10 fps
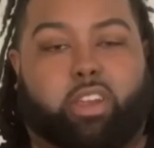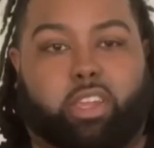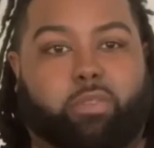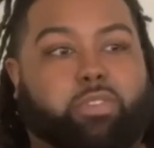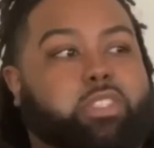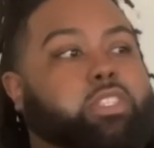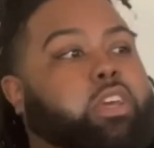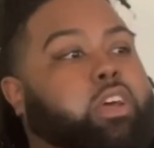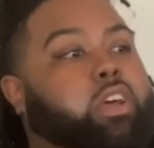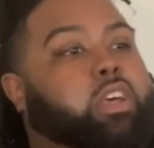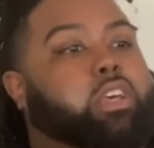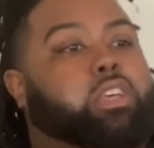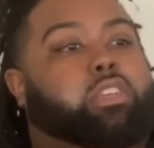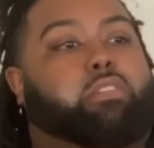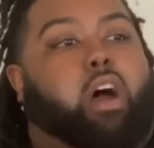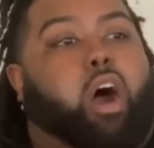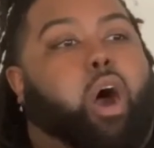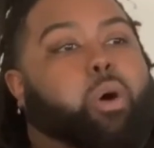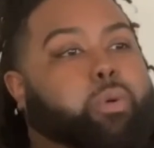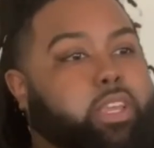He was
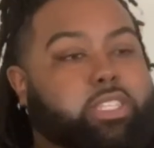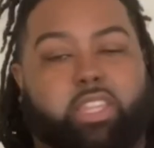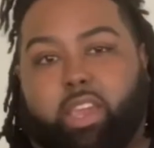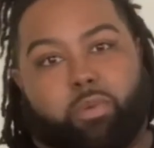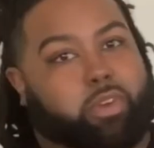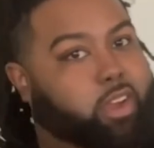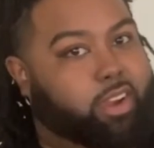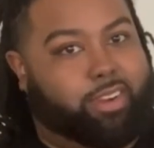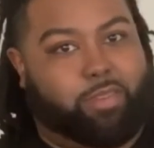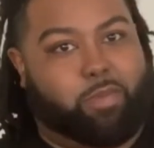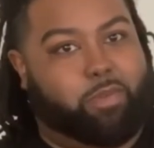always there with her.